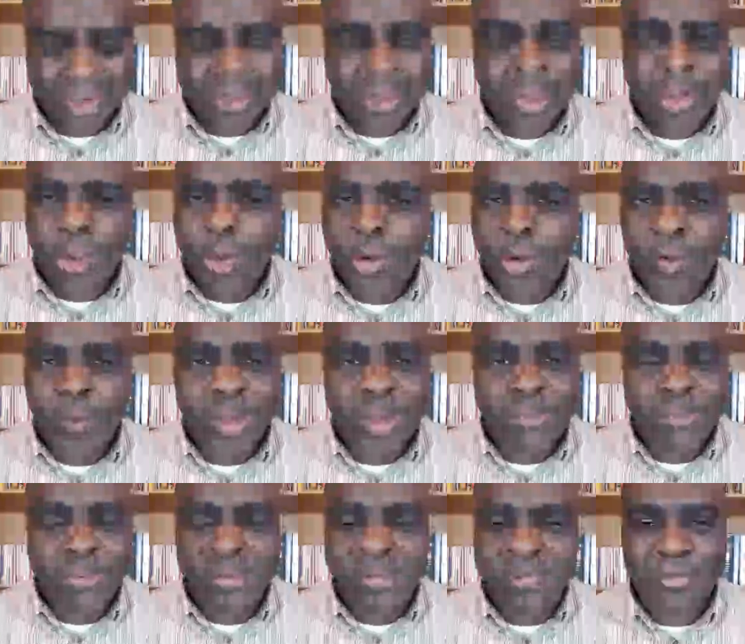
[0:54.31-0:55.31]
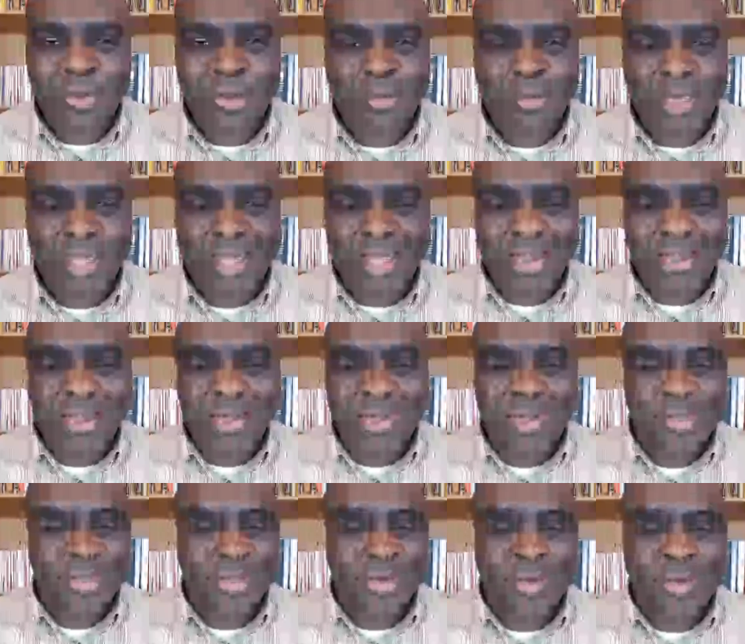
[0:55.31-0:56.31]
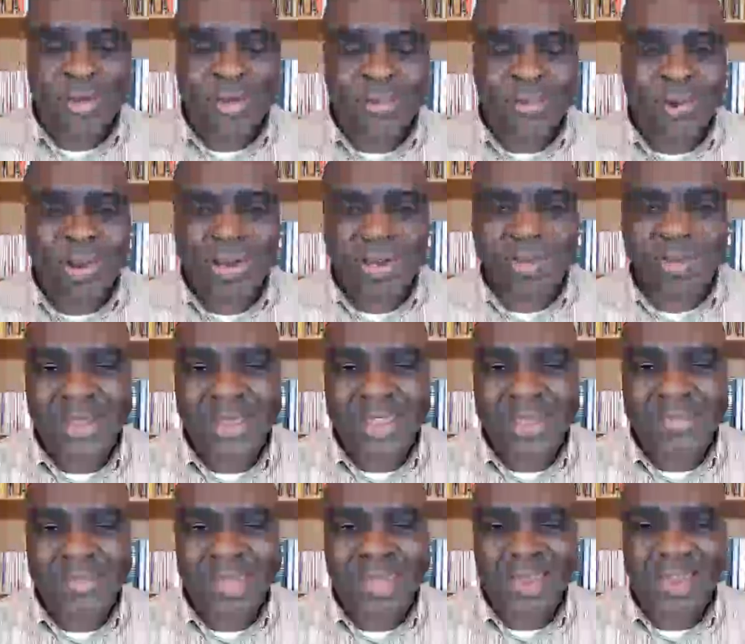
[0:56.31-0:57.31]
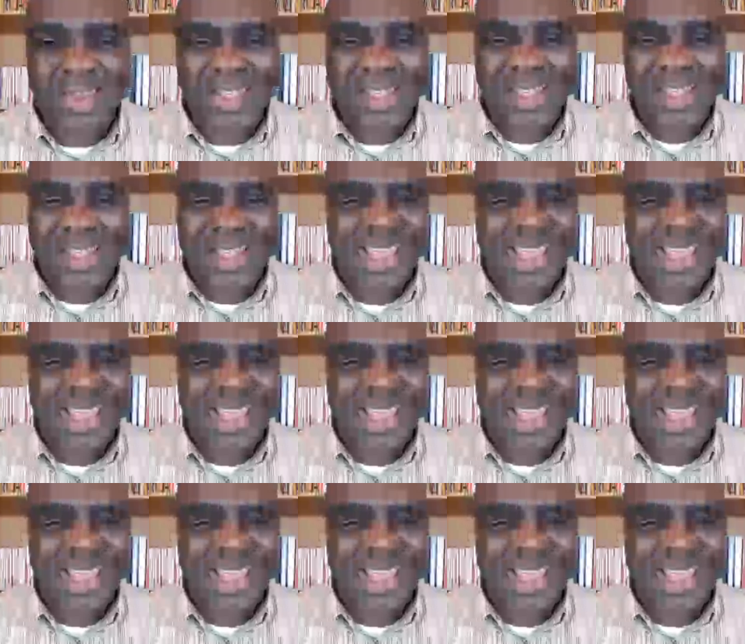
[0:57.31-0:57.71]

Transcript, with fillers: no weapon formed against you is going to prosper. Amen.